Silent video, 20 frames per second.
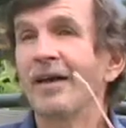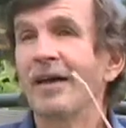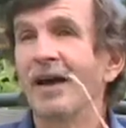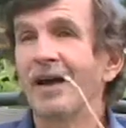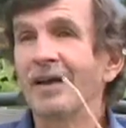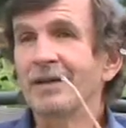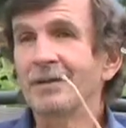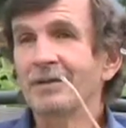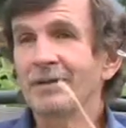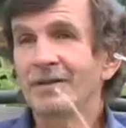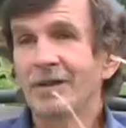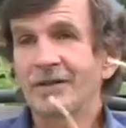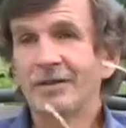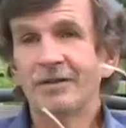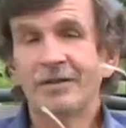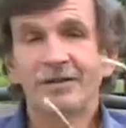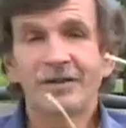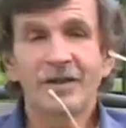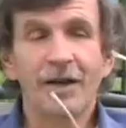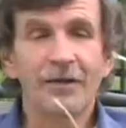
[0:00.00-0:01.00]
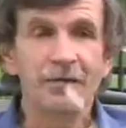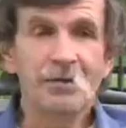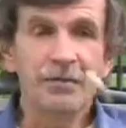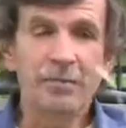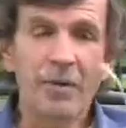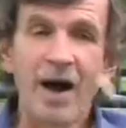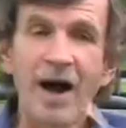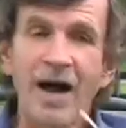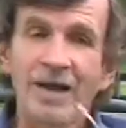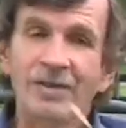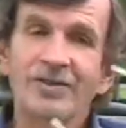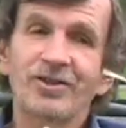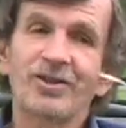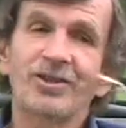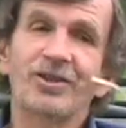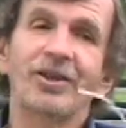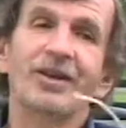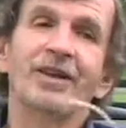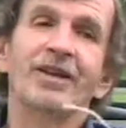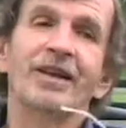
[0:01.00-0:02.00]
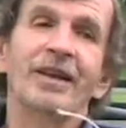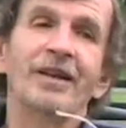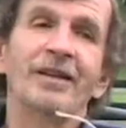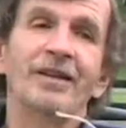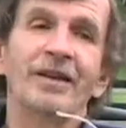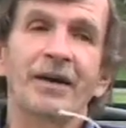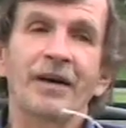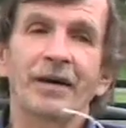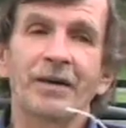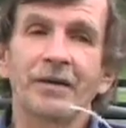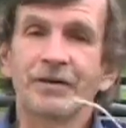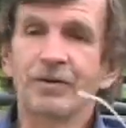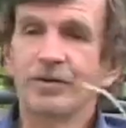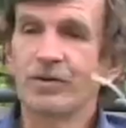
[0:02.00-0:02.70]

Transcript: I discovered Pottinger and uh,